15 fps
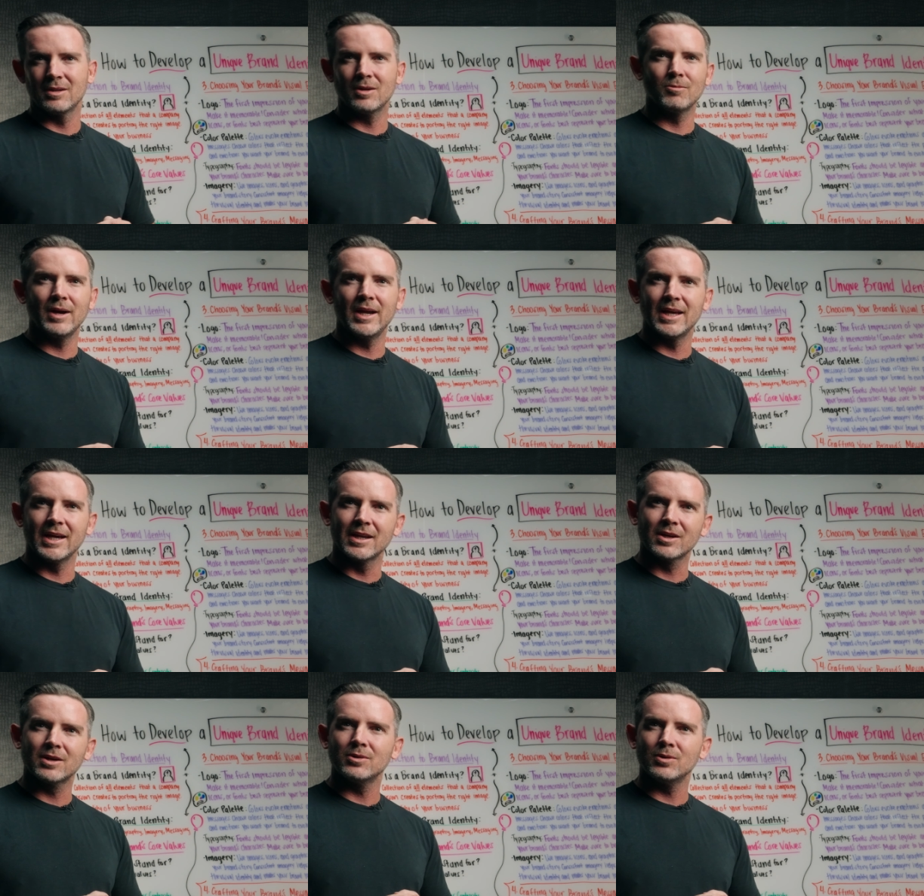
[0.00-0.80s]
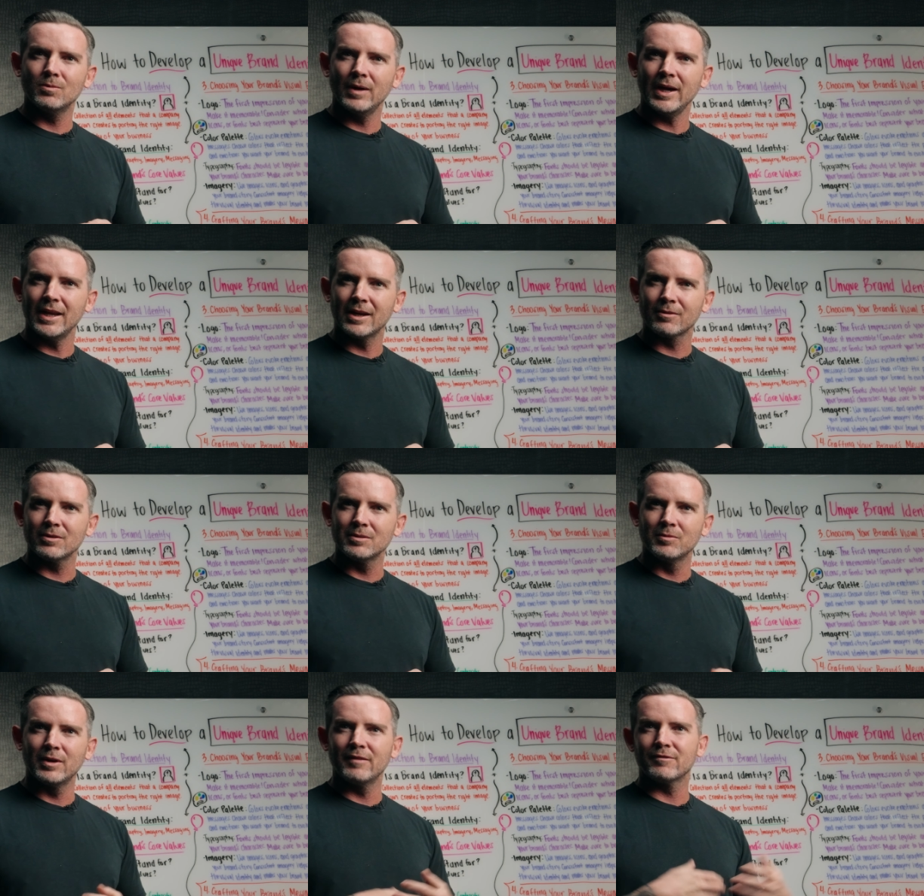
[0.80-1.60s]
You're waiting in a cold waiting
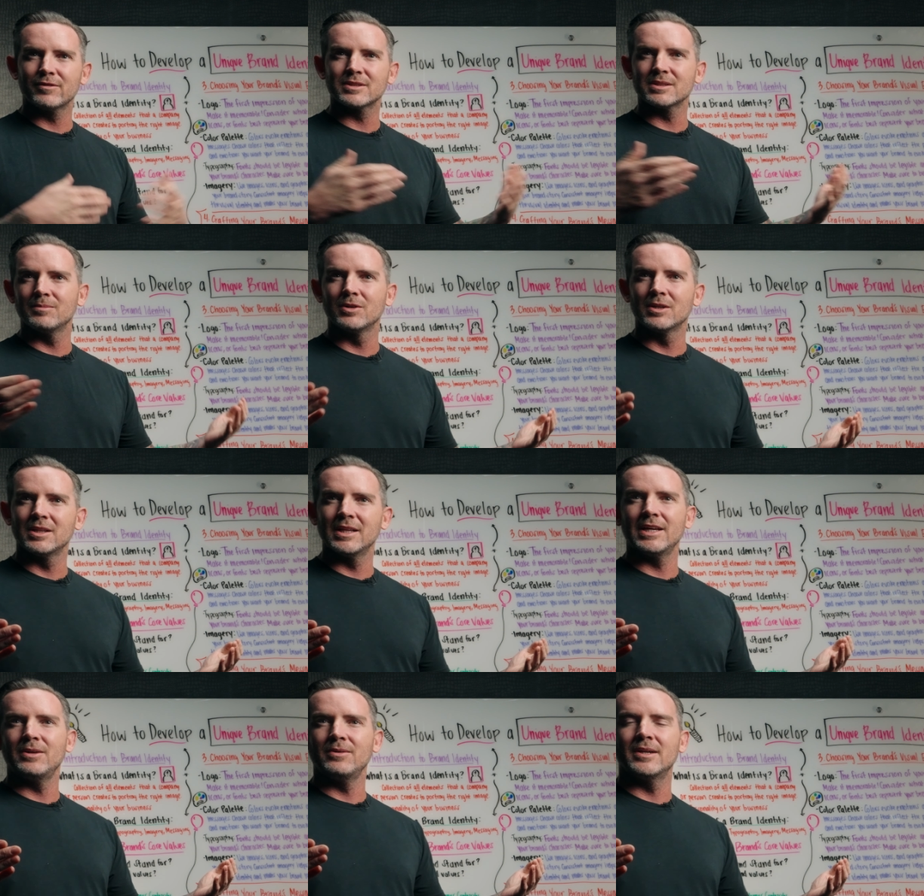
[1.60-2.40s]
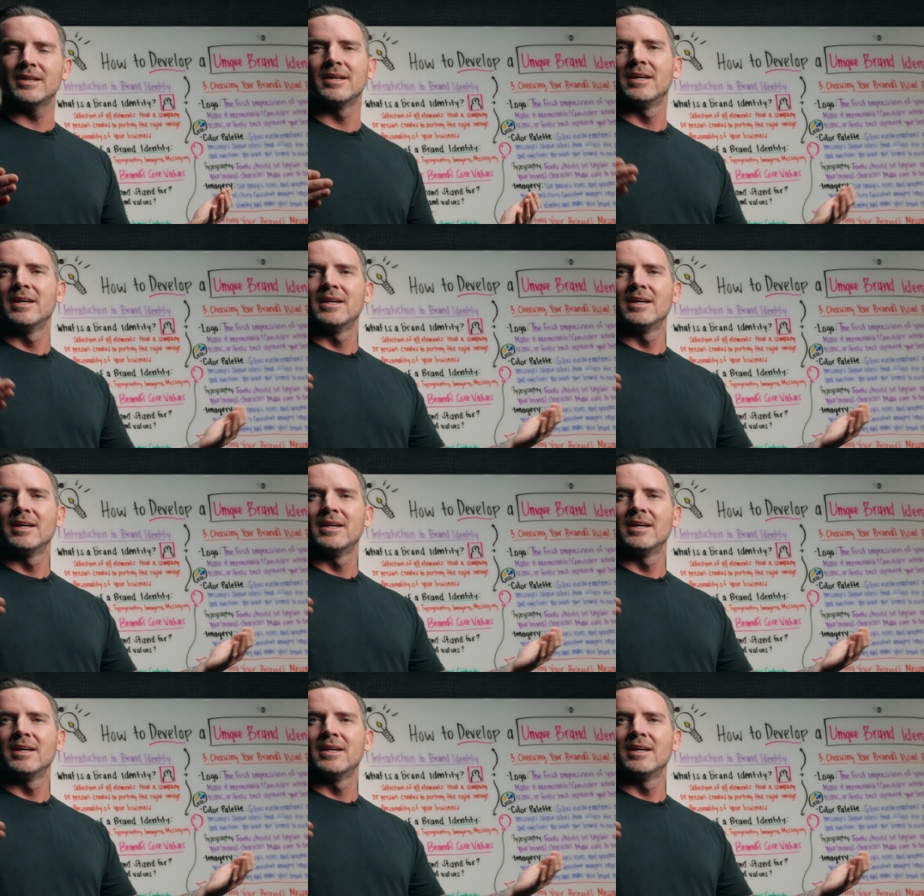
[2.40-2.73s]
room waiting for someone to let you in.